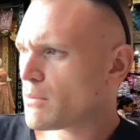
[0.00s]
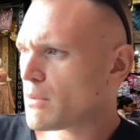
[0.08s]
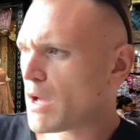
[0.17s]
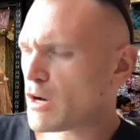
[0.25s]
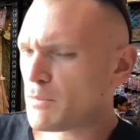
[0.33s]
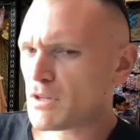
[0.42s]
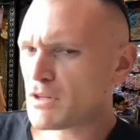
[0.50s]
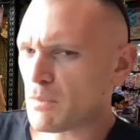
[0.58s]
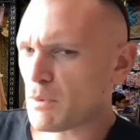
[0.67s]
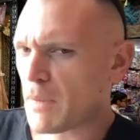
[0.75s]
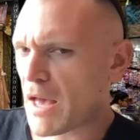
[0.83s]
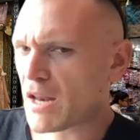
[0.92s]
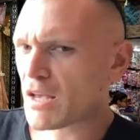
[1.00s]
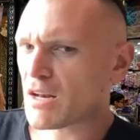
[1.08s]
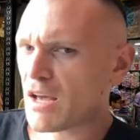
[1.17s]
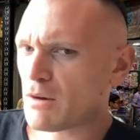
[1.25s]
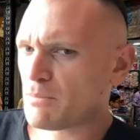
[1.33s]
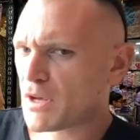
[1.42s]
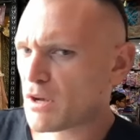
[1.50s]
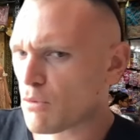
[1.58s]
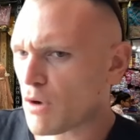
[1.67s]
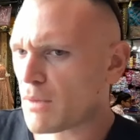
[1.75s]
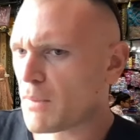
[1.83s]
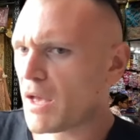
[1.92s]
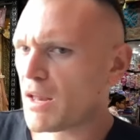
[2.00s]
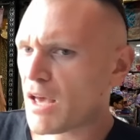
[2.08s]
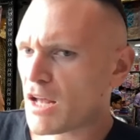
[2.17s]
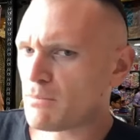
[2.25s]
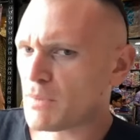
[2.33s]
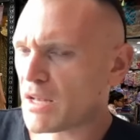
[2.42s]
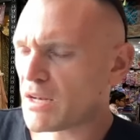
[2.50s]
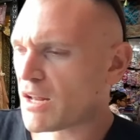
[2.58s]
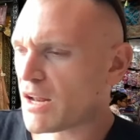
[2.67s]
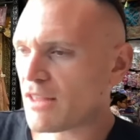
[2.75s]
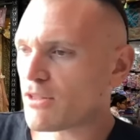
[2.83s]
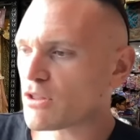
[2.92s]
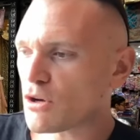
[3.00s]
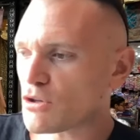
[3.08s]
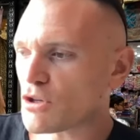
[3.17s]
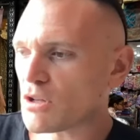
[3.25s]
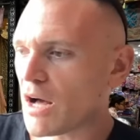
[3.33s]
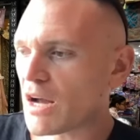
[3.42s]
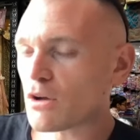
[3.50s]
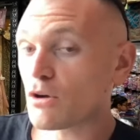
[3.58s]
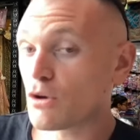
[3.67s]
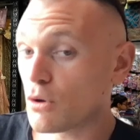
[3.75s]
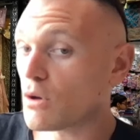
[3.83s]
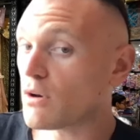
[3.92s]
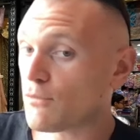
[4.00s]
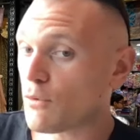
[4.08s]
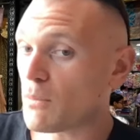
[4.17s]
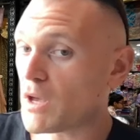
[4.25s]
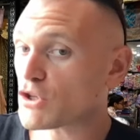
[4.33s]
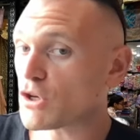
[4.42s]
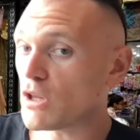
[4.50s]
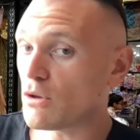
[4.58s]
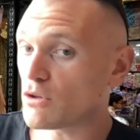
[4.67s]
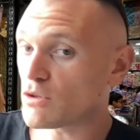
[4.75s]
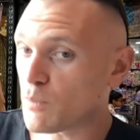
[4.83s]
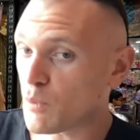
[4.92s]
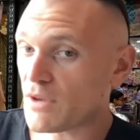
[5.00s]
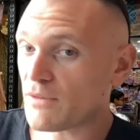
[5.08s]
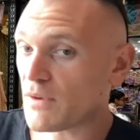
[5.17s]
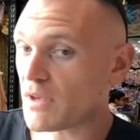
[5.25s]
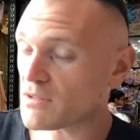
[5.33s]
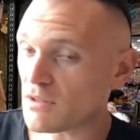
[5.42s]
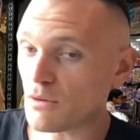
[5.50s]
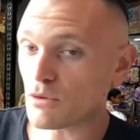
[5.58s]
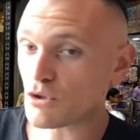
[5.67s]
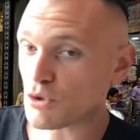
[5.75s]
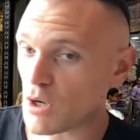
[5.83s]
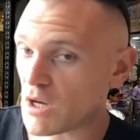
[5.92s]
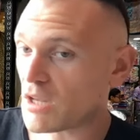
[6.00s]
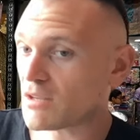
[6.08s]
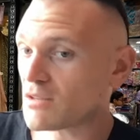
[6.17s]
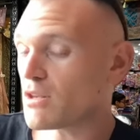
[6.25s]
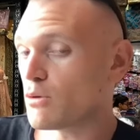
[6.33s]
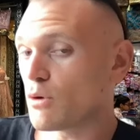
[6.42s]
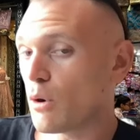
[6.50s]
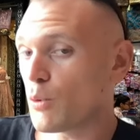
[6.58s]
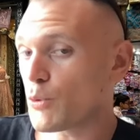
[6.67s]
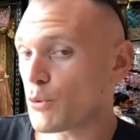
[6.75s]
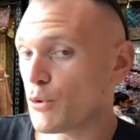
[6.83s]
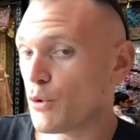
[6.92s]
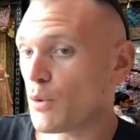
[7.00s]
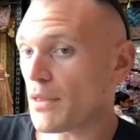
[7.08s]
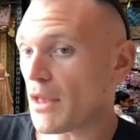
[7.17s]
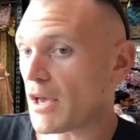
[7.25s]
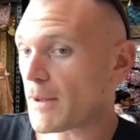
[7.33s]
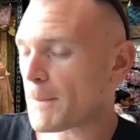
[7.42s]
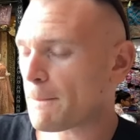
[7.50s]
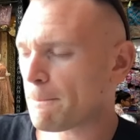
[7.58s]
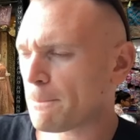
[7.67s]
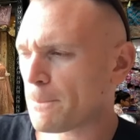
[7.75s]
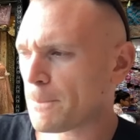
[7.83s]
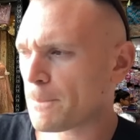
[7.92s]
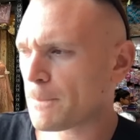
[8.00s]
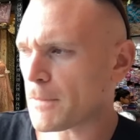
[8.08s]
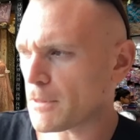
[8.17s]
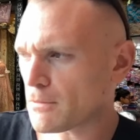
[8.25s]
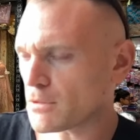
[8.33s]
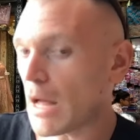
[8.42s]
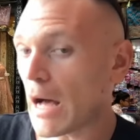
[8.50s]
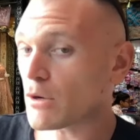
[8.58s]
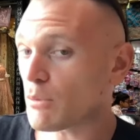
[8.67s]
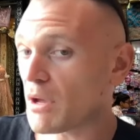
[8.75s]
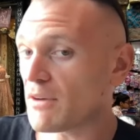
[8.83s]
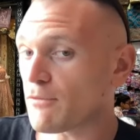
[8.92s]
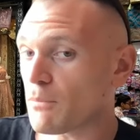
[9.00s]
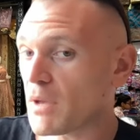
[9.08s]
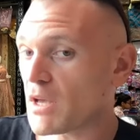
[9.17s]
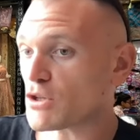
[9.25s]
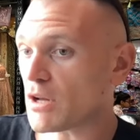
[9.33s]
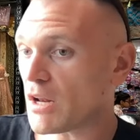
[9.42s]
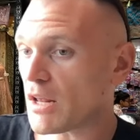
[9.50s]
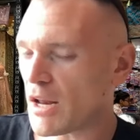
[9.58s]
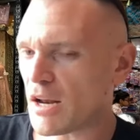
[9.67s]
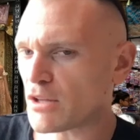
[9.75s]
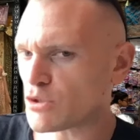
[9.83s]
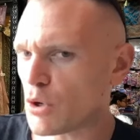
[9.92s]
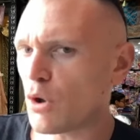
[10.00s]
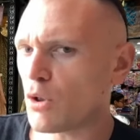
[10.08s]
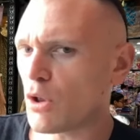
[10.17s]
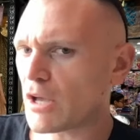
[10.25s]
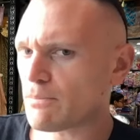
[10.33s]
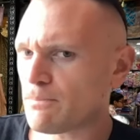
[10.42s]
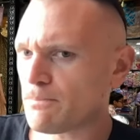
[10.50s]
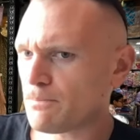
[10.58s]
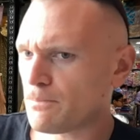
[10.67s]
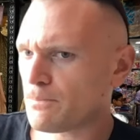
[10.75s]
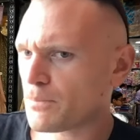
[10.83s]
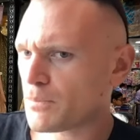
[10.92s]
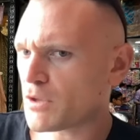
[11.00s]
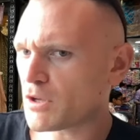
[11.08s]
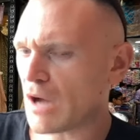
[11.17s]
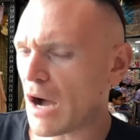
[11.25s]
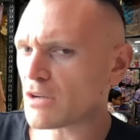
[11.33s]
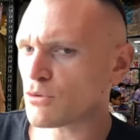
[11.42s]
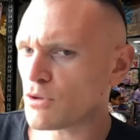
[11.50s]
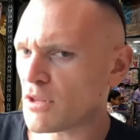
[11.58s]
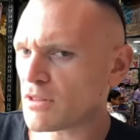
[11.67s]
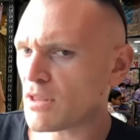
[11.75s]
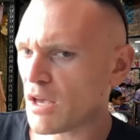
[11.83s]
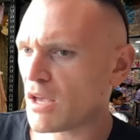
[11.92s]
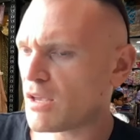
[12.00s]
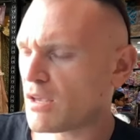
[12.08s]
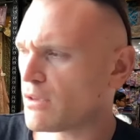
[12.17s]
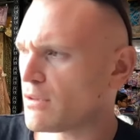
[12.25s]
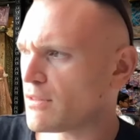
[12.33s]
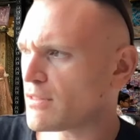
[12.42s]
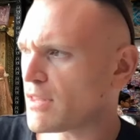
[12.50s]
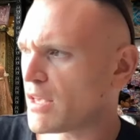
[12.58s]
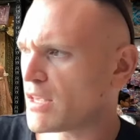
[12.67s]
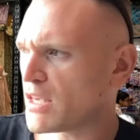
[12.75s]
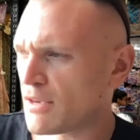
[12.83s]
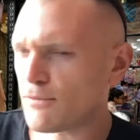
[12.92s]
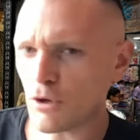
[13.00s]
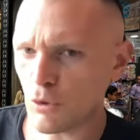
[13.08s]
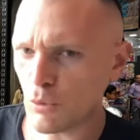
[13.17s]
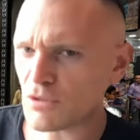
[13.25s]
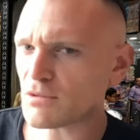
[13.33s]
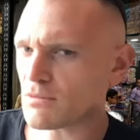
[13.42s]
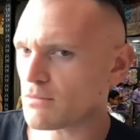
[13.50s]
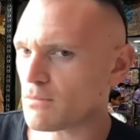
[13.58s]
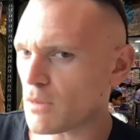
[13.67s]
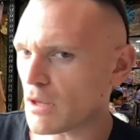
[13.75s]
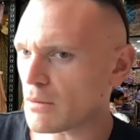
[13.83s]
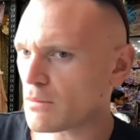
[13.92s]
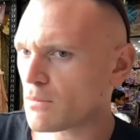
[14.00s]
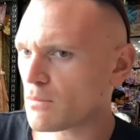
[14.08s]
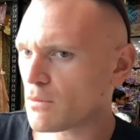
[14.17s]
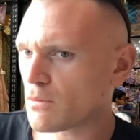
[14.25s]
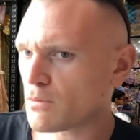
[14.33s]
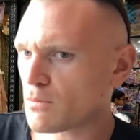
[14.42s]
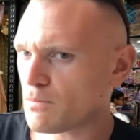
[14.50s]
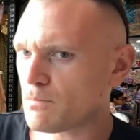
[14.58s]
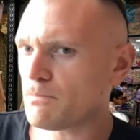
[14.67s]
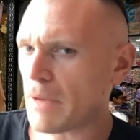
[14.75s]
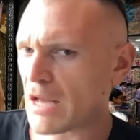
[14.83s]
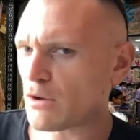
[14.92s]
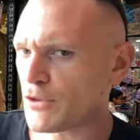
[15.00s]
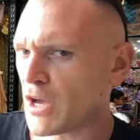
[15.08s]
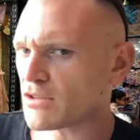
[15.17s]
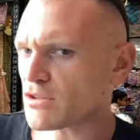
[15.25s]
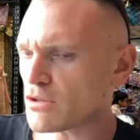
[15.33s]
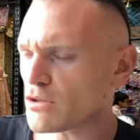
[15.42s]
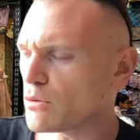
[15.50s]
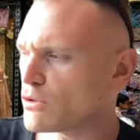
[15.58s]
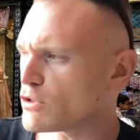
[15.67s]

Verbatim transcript: how to be diplomatic and how to be a gray man, how to blend in and like there's a lot of good information in those briefings and those trainings that you go through and like it's a lot of great information in it and it's all like the doctrine that they that they give you is like battle tested so